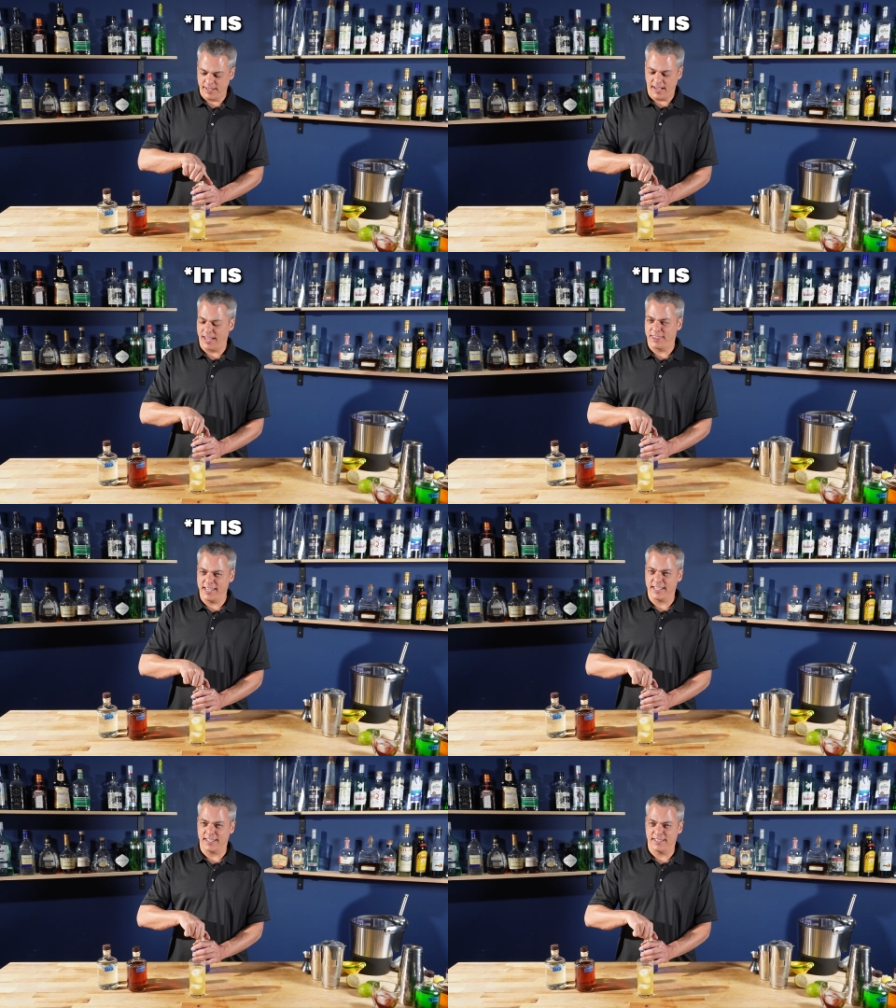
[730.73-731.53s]
I
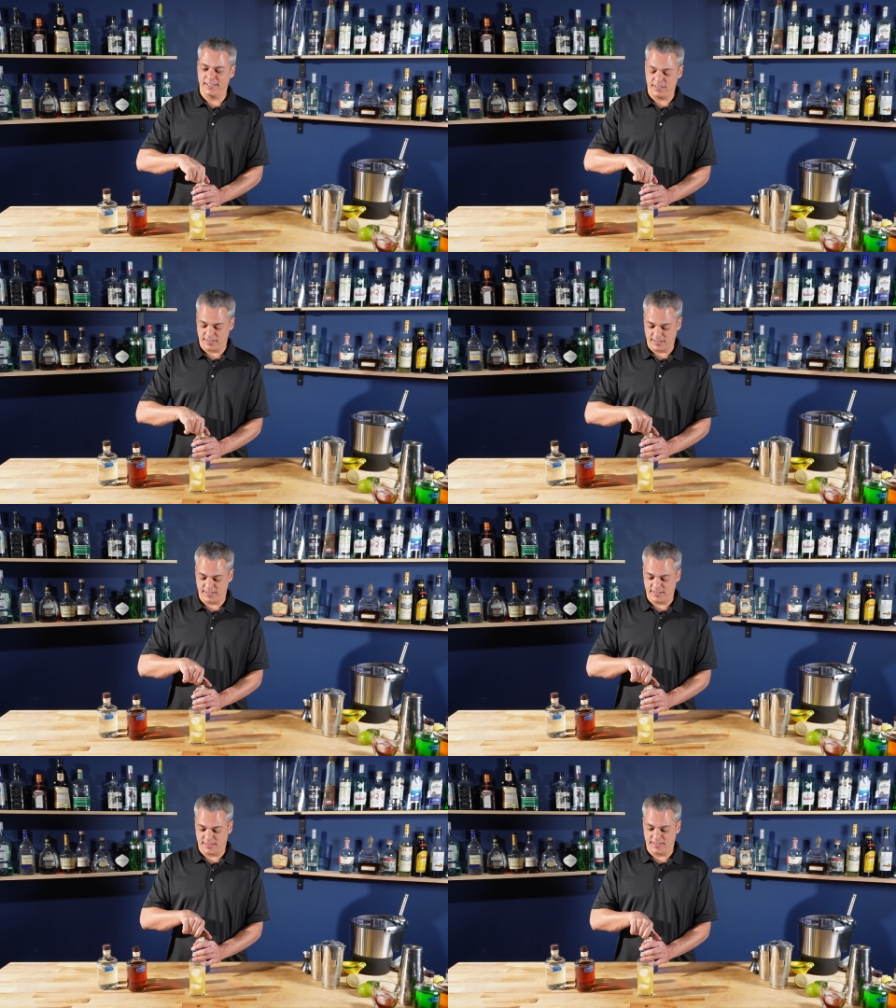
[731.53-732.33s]
think
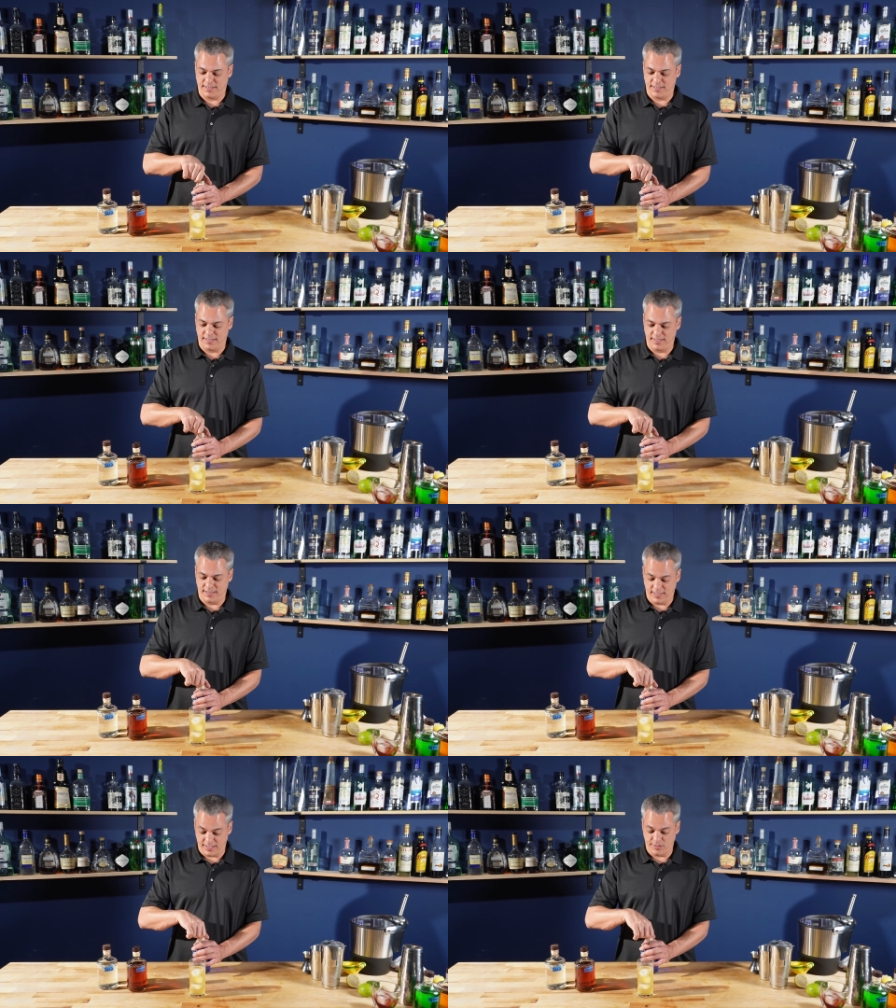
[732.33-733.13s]

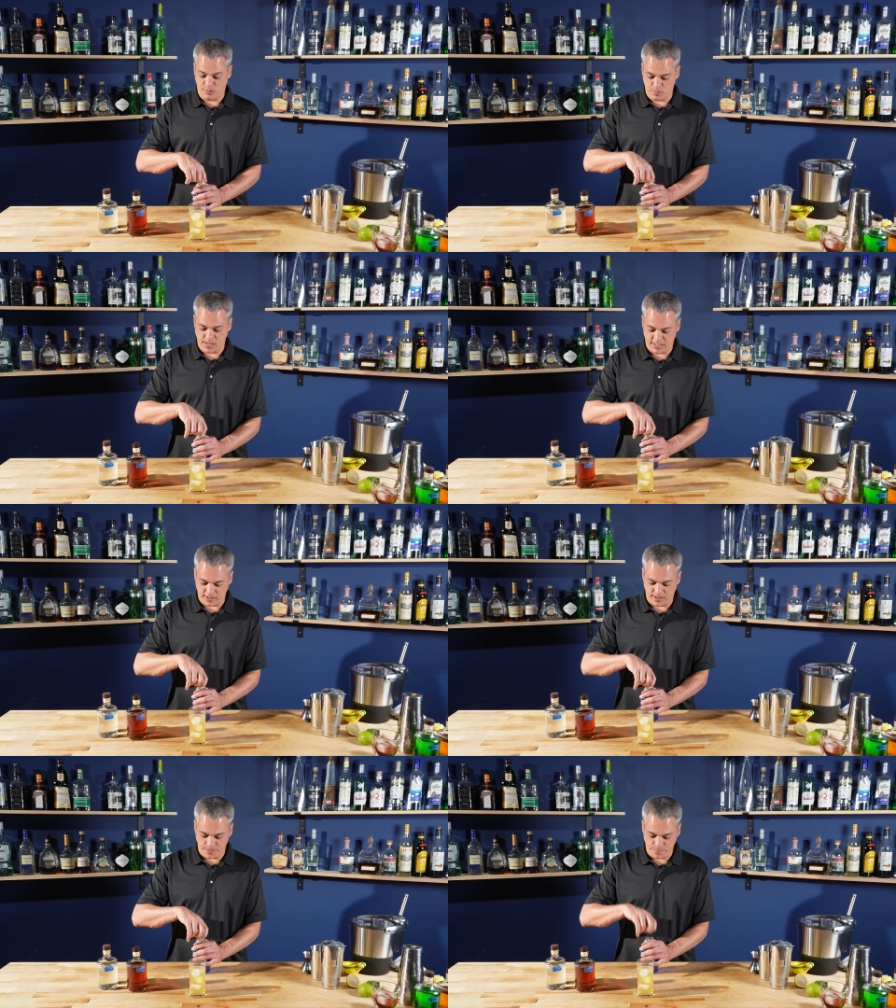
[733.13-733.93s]
this would be
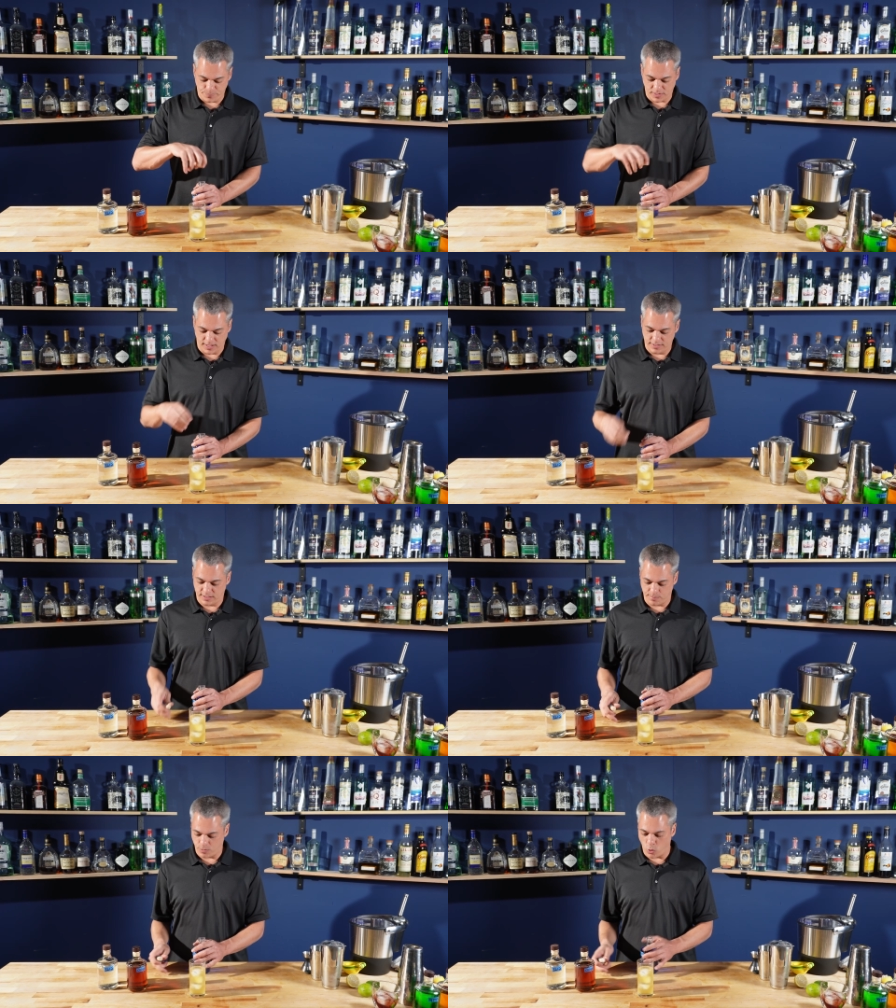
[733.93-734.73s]
good.
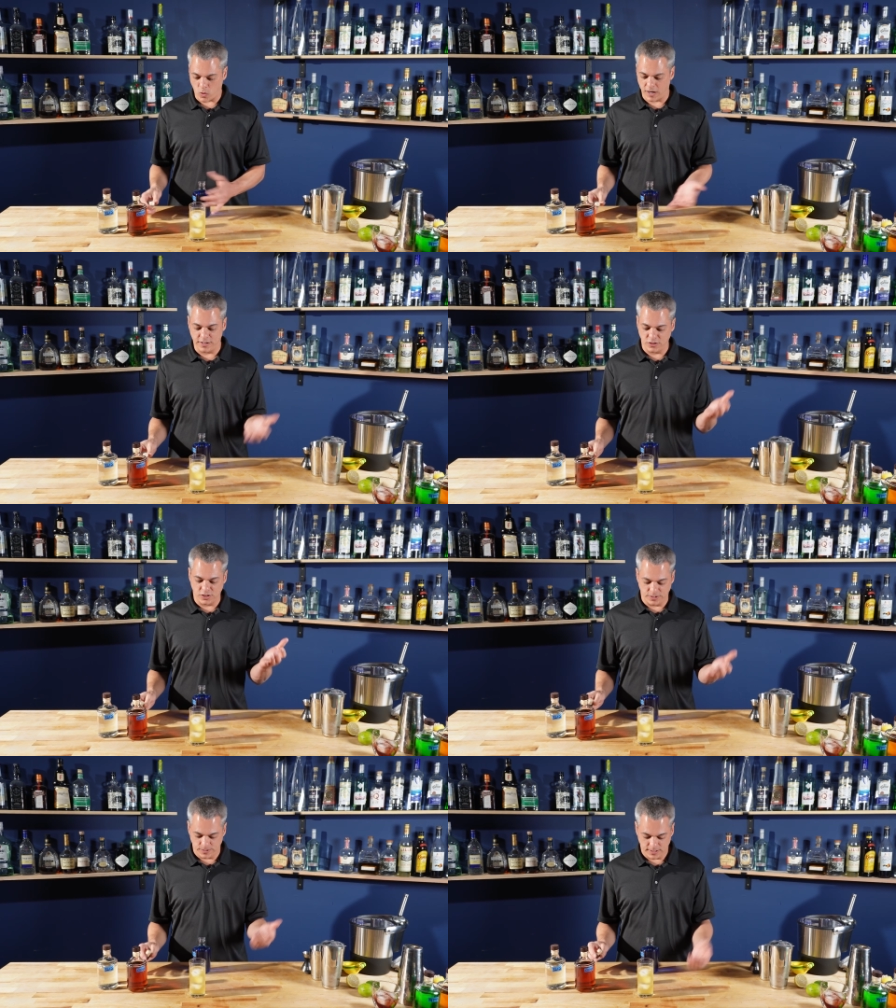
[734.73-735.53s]
Some
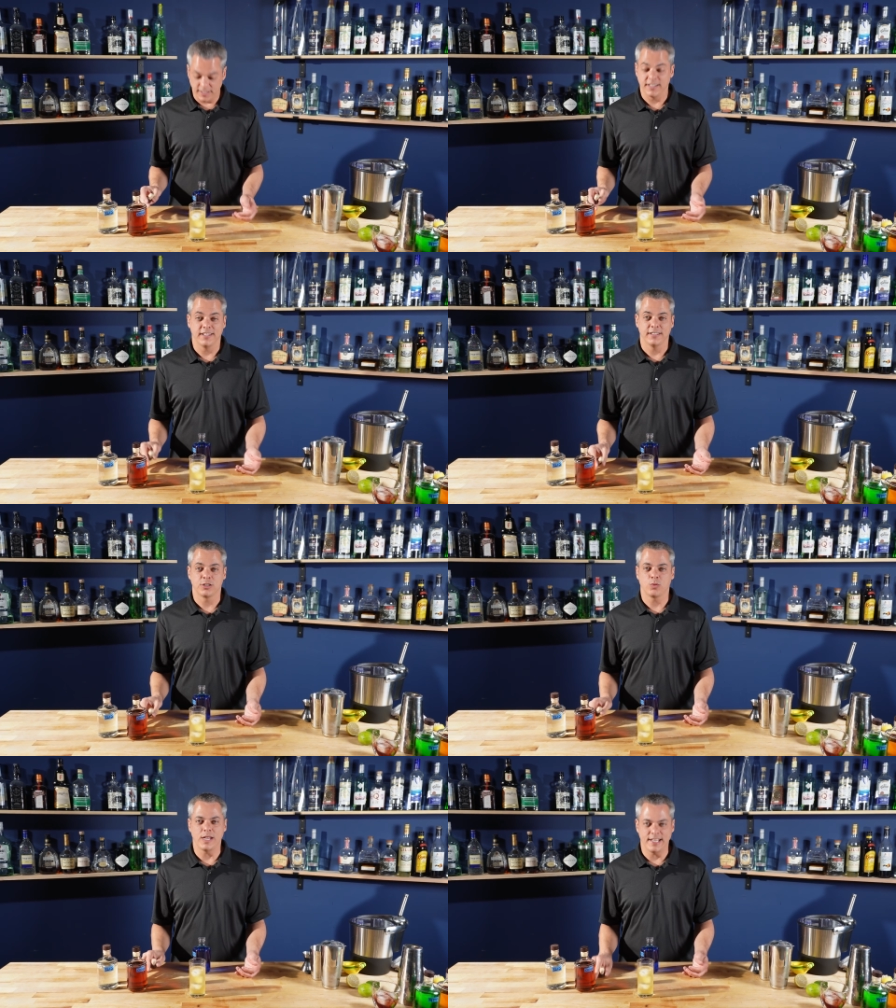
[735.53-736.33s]
orange
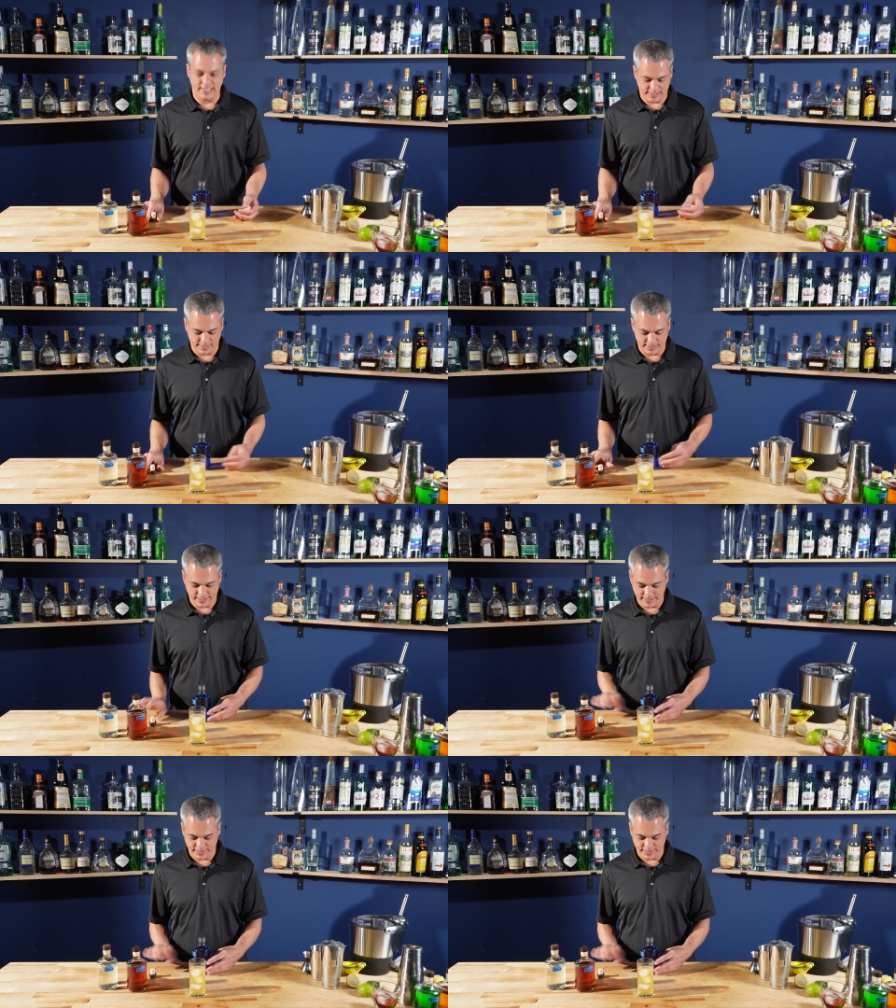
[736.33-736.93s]
sweetness.